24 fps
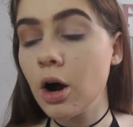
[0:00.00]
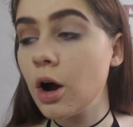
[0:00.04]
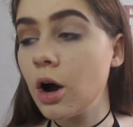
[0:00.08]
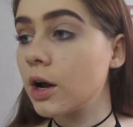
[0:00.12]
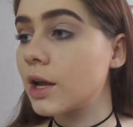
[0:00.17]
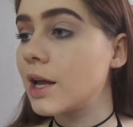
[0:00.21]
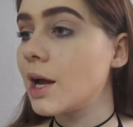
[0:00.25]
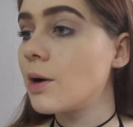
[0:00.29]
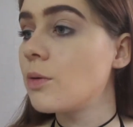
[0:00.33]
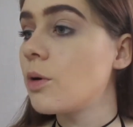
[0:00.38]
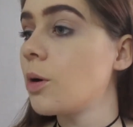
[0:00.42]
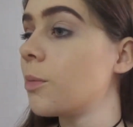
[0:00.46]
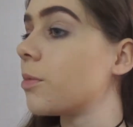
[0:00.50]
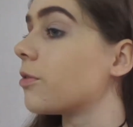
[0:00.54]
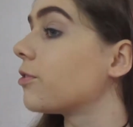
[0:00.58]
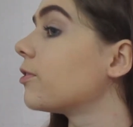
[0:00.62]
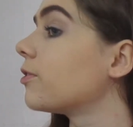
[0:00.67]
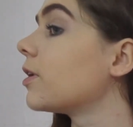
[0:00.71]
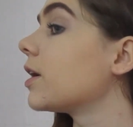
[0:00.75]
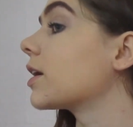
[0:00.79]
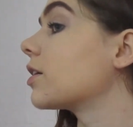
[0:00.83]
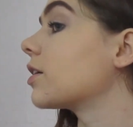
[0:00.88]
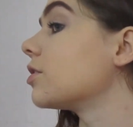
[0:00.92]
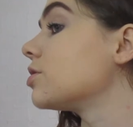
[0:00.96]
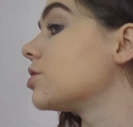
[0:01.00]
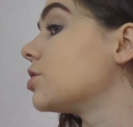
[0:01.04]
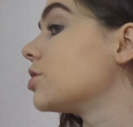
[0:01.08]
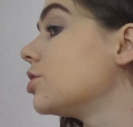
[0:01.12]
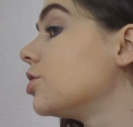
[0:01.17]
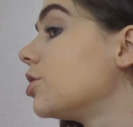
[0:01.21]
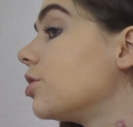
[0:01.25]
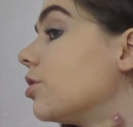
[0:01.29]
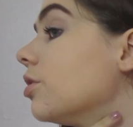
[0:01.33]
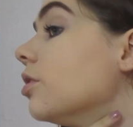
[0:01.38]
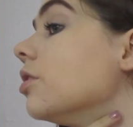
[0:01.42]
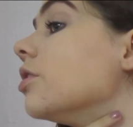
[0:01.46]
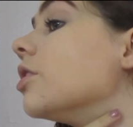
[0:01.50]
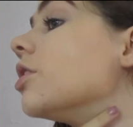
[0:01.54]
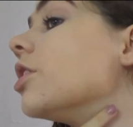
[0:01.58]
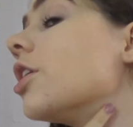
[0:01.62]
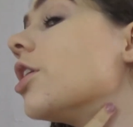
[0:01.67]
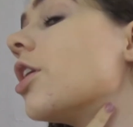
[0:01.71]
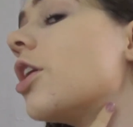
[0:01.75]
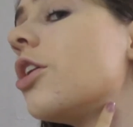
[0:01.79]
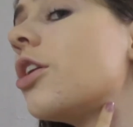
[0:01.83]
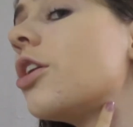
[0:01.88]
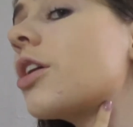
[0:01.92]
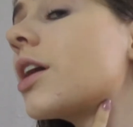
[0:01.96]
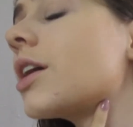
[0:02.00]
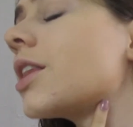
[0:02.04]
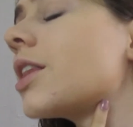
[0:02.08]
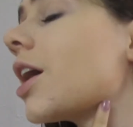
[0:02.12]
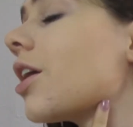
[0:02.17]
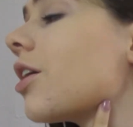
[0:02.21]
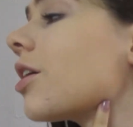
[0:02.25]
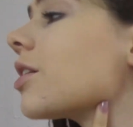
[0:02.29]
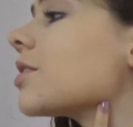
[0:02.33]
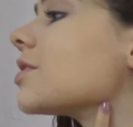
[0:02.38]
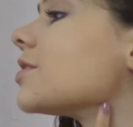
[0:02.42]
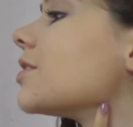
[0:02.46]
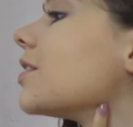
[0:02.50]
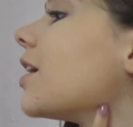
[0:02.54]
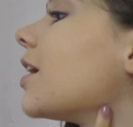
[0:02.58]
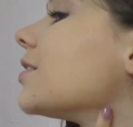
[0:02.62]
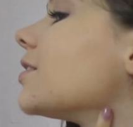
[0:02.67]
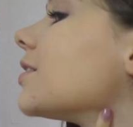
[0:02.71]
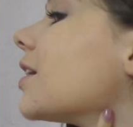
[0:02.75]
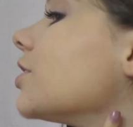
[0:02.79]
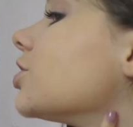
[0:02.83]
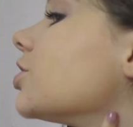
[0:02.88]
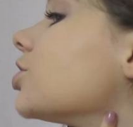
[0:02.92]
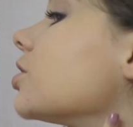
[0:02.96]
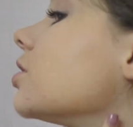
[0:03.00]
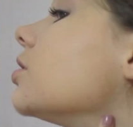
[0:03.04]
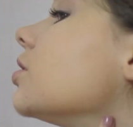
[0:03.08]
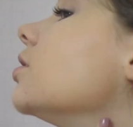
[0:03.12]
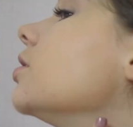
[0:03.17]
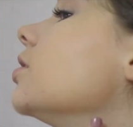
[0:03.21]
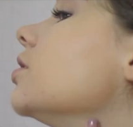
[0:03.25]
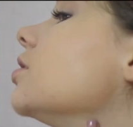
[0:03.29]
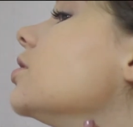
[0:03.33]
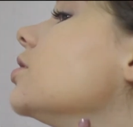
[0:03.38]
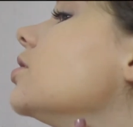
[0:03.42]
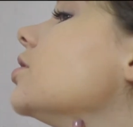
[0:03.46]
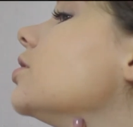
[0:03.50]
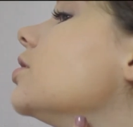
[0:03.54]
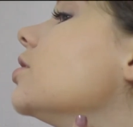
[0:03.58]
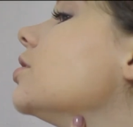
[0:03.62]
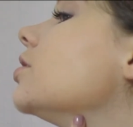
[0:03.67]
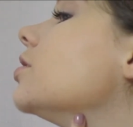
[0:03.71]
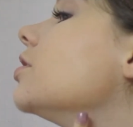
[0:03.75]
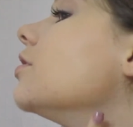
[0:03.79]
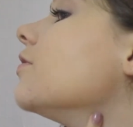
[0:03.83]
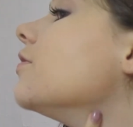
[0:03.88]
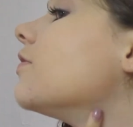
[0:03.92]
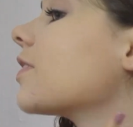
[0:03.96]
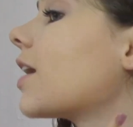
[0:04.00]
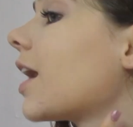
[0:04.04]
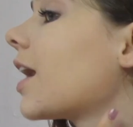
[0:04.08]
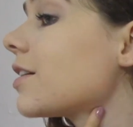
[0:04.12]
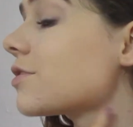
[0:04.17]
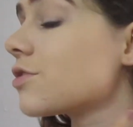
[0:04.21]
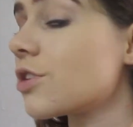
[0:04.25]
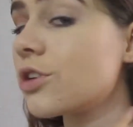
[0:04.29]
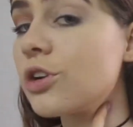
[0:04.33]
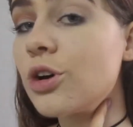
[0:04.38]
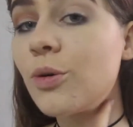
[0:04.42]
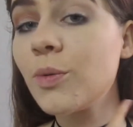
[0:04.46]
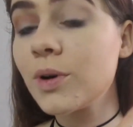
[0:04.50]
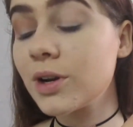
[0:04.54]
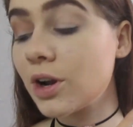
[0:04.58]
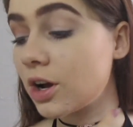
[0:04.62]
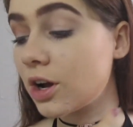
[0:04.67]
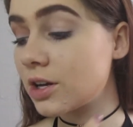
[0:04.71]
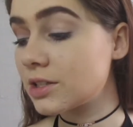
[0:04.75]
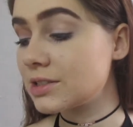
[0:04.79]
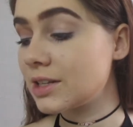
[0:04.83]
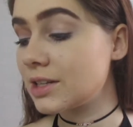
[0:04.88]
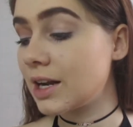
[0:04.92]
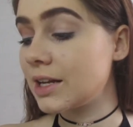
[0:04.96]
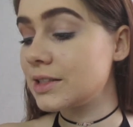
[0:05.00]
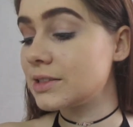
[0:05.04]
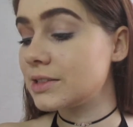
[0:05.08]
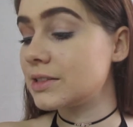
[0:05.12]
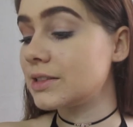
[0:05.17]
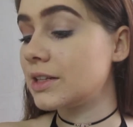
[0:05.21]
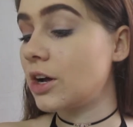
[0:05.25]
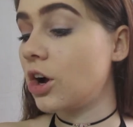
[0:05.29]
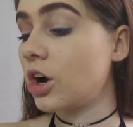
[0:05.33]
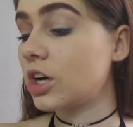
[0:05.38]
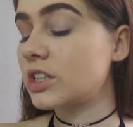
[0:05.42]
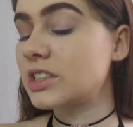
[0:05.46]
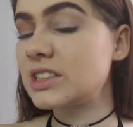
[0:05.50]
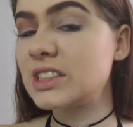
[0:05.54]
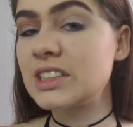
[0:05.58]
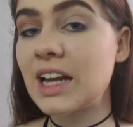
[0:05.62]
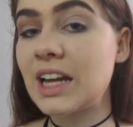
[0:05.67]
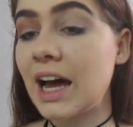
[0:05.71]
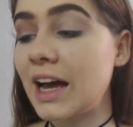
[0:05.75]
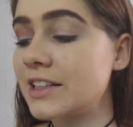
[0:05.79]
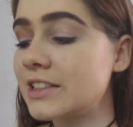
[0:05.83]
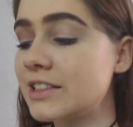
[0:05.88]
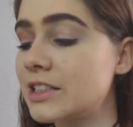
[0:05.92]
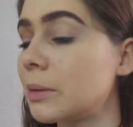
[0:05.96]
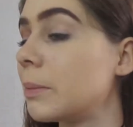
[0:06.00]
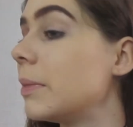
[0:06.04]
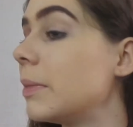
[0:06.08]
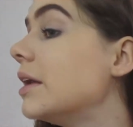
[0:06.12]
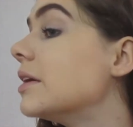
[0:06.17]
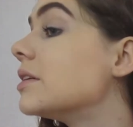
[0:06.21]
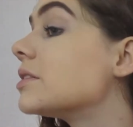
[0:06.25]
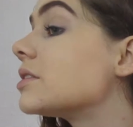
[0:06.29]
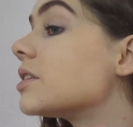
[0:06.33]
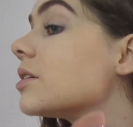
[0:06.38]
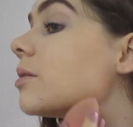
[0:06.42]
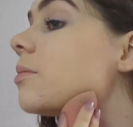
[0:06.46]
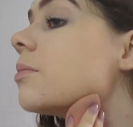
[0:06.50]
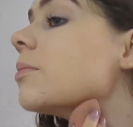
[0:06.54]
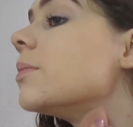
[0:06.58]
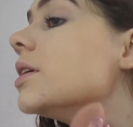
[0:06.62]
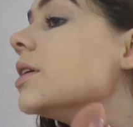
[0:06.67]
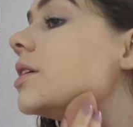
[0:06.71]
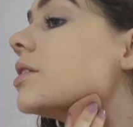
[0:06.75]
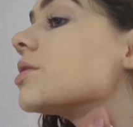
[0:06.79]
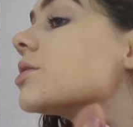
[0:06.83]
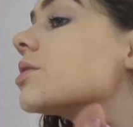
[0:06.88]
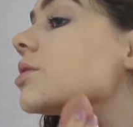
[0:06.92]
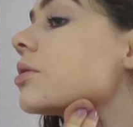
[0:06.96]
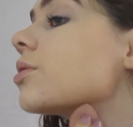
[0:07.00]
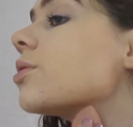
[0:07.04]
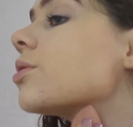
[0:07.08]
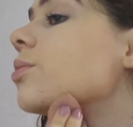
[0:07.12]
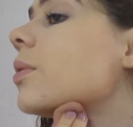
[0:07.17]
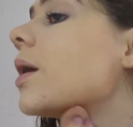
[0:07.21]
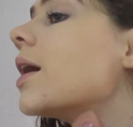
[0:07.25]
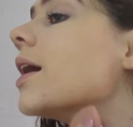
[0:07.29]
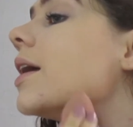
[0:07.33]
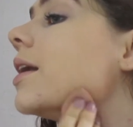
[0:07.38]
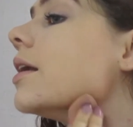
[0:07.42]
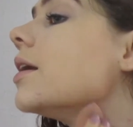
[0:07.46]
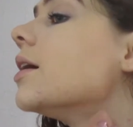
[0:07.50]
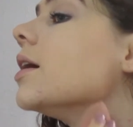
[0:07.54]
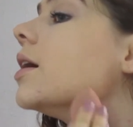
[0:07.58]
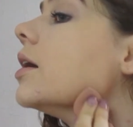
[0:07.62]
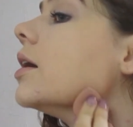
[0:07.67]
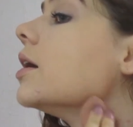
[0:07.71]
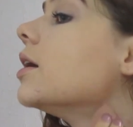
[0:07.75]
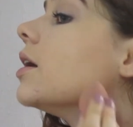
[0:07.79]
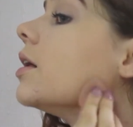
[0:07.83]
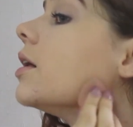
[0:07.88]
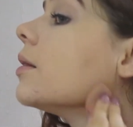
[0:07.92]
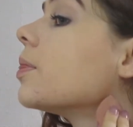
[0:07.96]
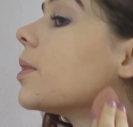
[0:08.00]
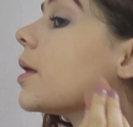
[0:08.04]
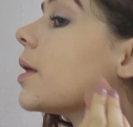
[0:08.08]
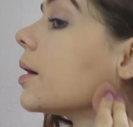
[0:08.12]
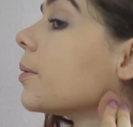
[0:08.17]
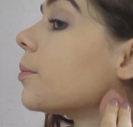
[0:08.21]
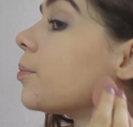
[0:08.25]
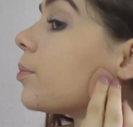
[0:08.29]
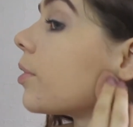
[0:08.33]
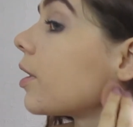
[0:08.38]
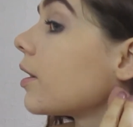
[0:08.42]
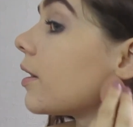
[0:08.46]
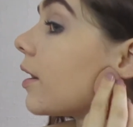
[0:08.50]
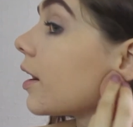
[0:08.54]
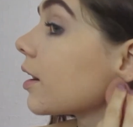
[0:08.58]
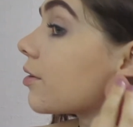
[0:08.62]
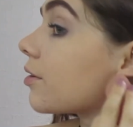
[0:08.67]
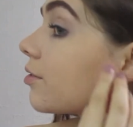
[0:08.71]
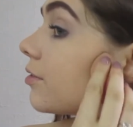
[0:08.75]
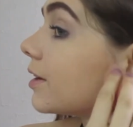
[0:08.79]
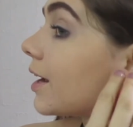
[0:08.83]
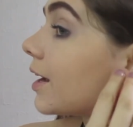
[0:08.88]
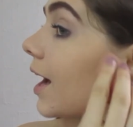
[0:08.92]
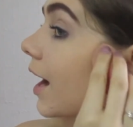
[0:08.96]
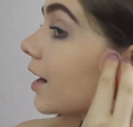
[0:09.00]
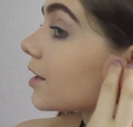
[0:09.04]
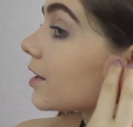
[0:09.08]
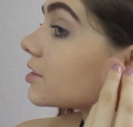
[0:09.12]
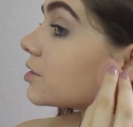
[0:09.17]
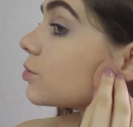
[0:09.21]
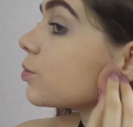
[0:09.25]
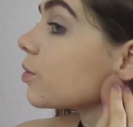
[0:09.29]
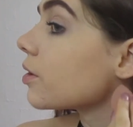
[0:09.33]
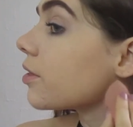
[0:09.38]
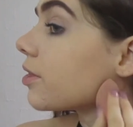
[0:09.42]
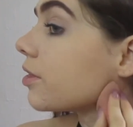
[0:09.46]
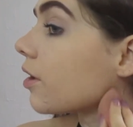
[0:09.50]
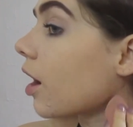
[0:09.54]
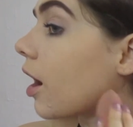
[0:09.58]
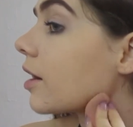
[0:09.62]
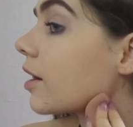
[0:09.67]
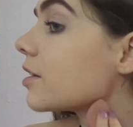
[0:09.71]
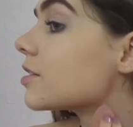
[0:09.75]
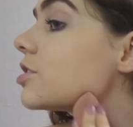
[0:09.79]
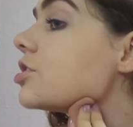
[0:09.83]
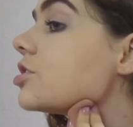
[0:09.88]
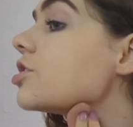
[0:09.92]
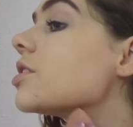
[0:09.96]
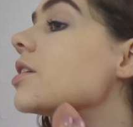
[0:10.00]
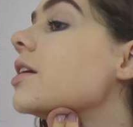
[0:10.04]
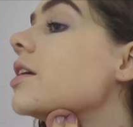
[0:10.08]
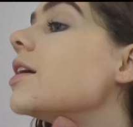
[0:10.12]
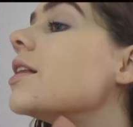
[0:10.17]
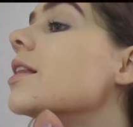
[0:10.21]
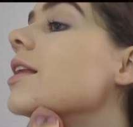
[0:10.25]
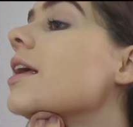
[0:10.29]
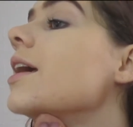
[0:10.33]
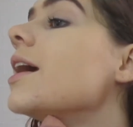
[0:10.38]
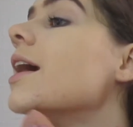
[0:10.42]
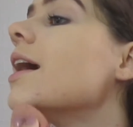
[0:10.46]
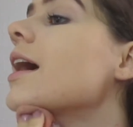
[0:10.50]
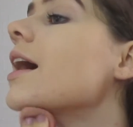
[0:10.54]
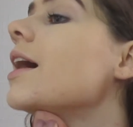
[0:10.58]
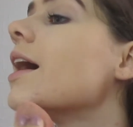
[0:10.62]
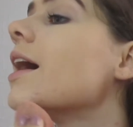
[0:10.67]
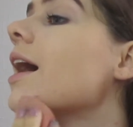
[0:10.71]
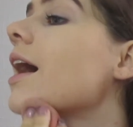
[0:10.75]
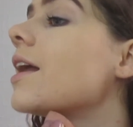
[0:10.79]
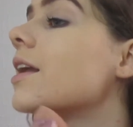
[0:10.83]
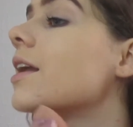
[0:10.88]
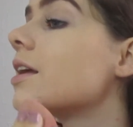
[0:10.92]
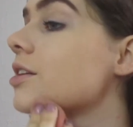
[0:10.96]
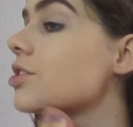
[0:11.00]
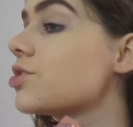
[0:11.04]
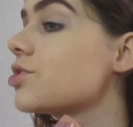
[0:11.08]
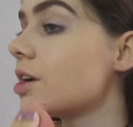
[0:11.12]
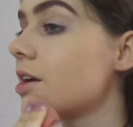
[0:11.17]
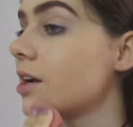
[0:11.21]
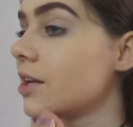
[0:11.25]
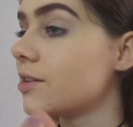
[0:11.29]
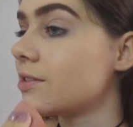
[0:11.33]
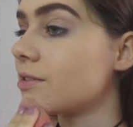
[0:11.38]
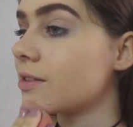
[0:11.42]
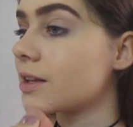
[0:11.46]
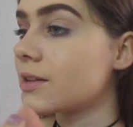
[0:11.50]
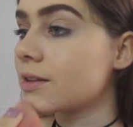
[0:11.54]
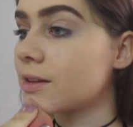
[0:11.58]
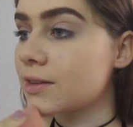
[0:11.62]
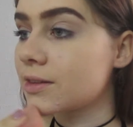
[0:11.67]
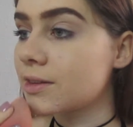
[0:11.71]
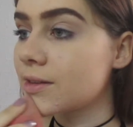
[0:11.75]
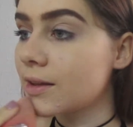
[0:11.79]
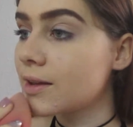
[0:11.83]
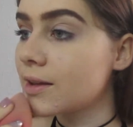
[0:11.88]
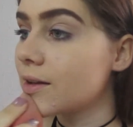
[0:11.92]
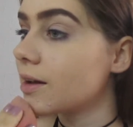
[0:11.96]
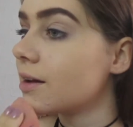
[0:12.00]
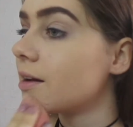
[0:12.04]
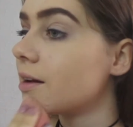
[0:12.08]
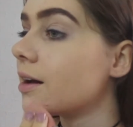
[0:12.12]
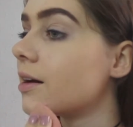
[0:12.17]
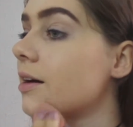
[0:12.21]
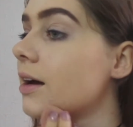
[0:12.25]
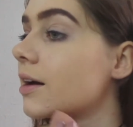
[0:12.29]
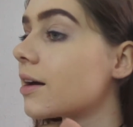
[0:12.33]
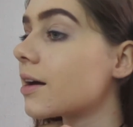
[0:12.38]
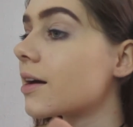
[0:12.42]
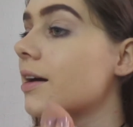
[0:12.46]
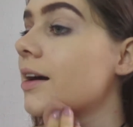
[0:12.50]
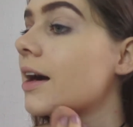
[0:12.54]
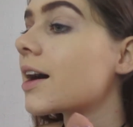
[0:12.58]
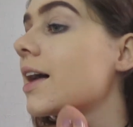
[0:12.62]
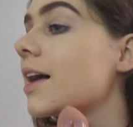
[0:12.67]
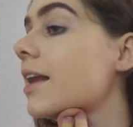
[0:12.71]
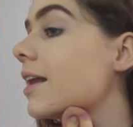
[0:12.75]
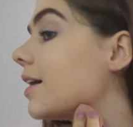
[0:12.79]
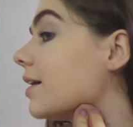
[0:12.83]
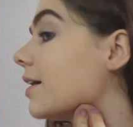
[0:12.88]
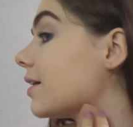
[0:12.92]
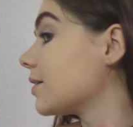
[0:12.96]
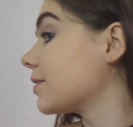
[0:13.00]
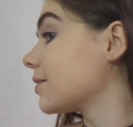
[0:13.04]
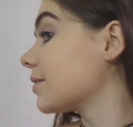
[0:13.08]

Okay, well, before I continue, look at that oxidization. If you guys don't know what oxidizing means, it means when the product reacts with the oxygen in the air and it changes color.